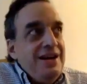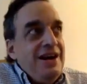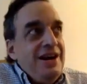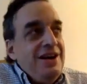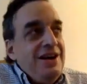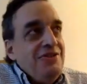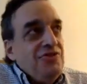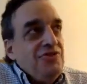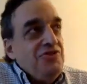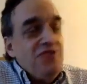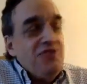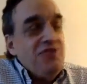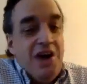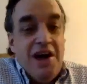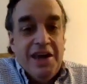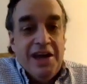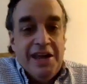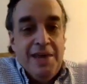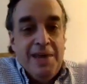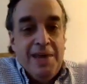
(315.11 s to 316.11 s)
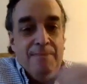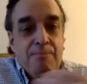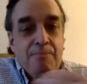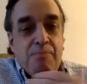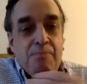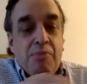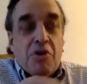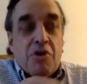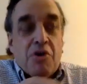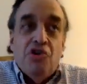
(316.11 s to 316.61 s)
you're denying it
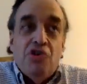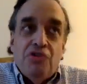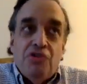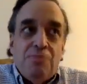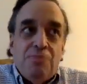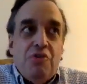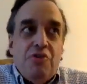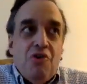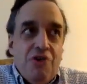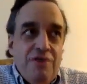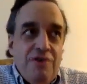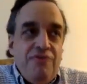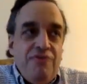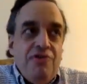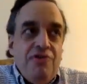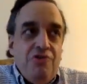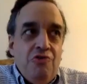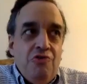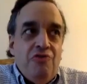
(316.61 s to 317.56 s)
because a part of you